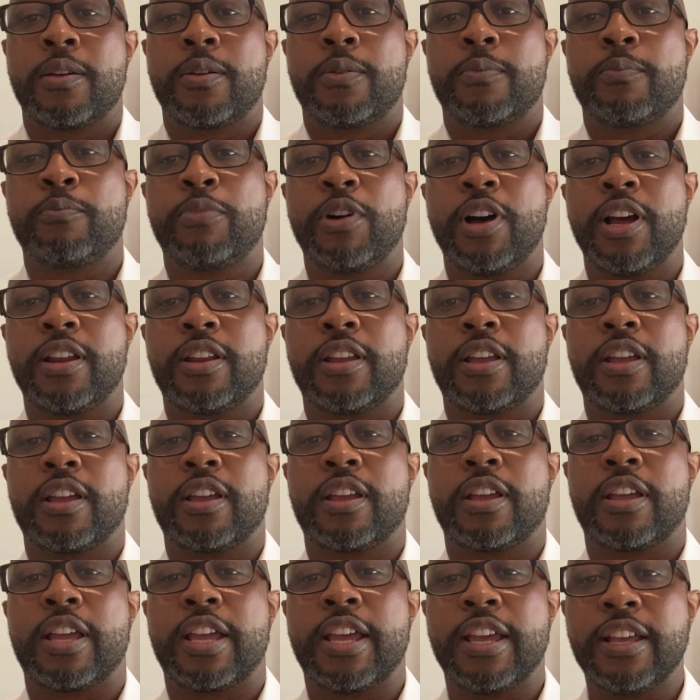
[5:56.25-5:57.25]
But
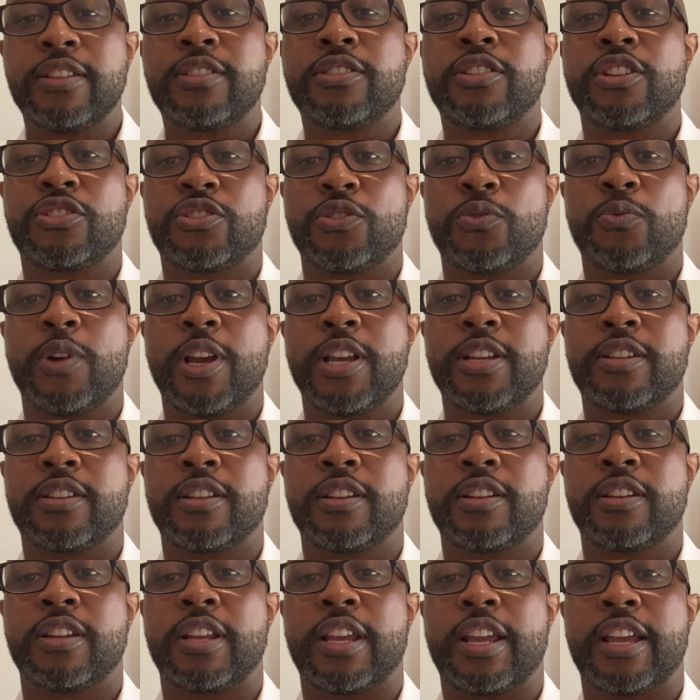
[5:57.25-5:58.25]
his
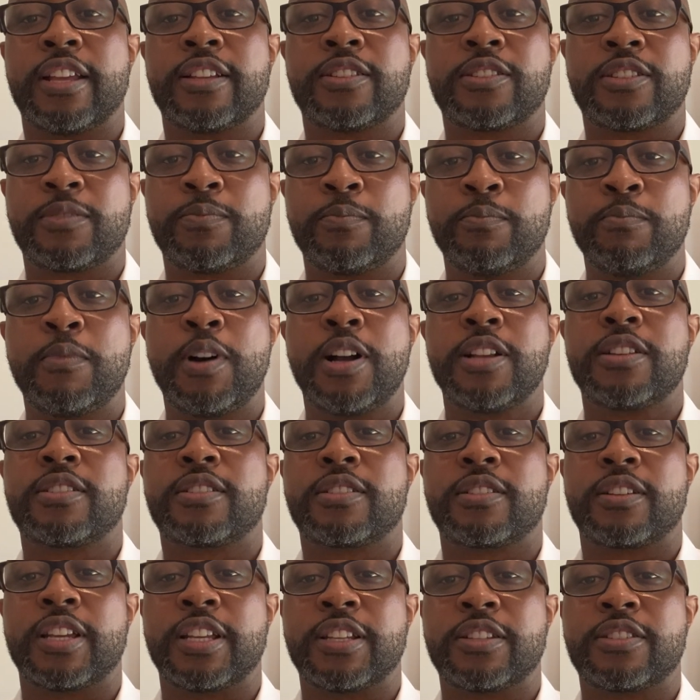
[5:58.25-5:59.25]
situation is
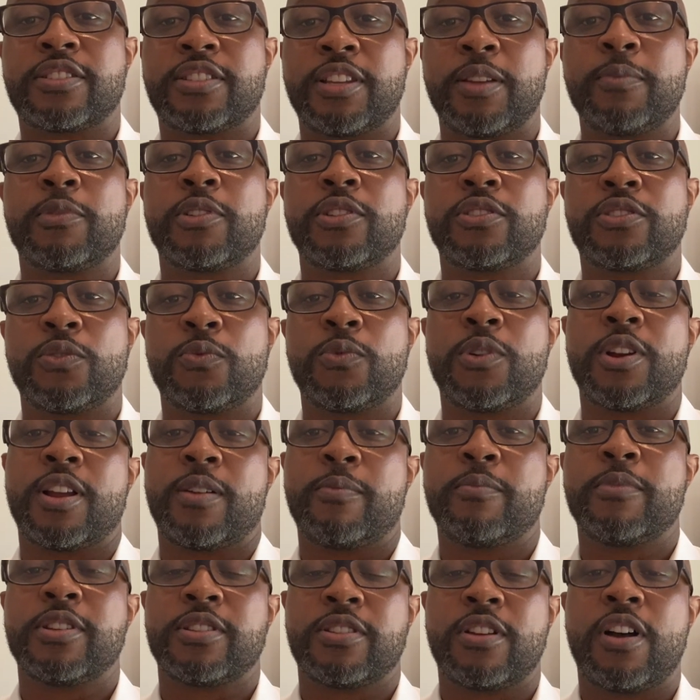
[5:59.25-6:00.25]
similar to what I've
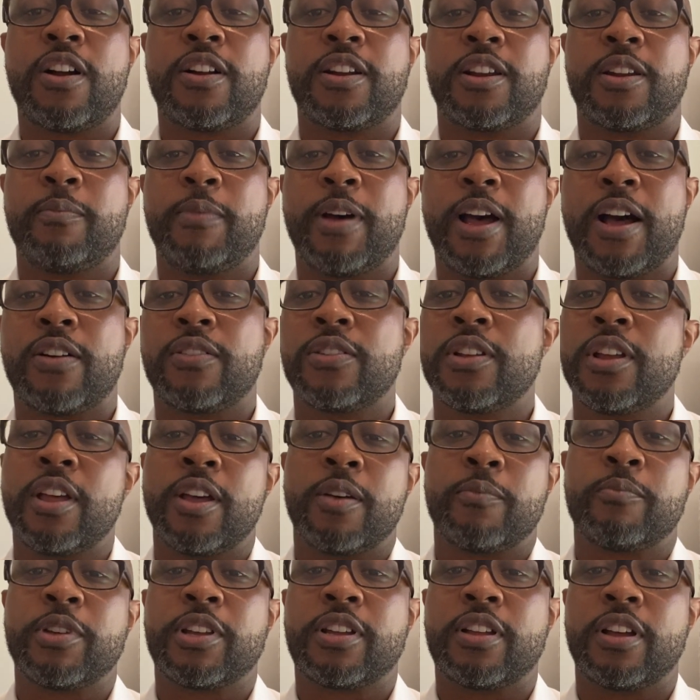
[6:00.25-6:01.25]
been talking about,
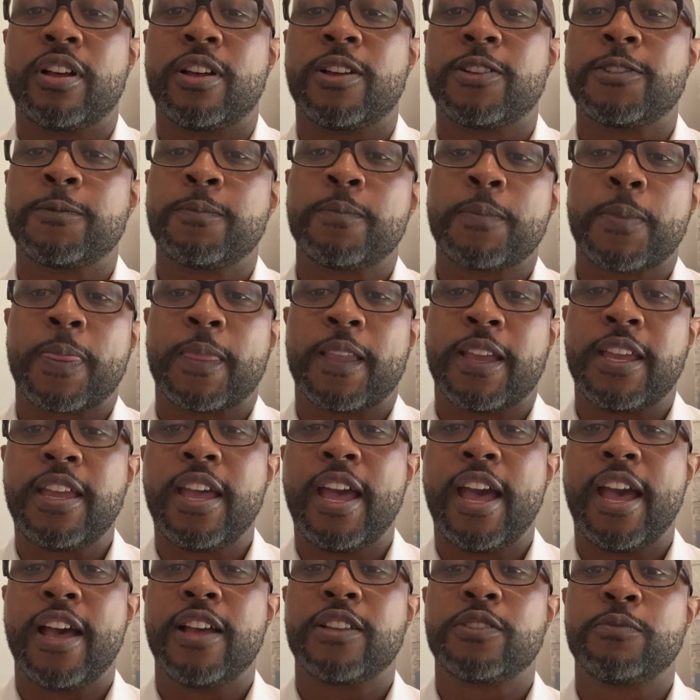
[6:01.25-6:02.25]
because he
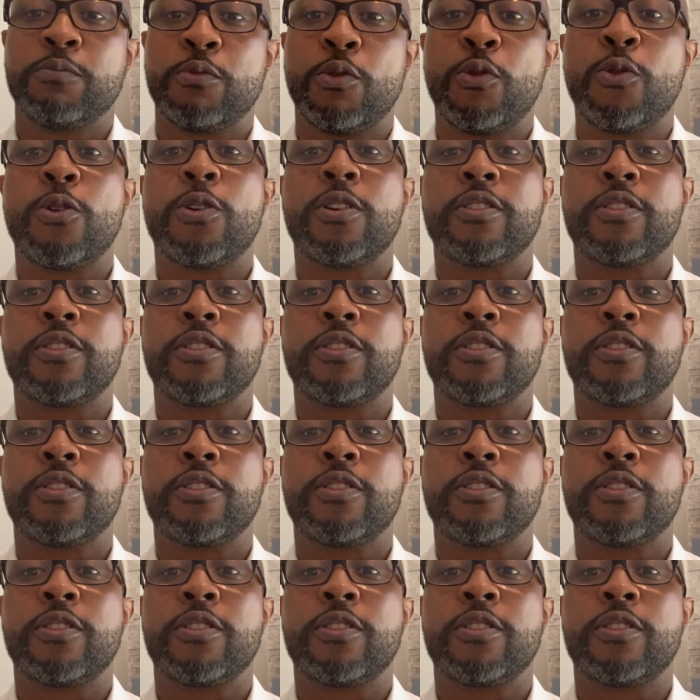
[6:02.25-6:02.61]
has more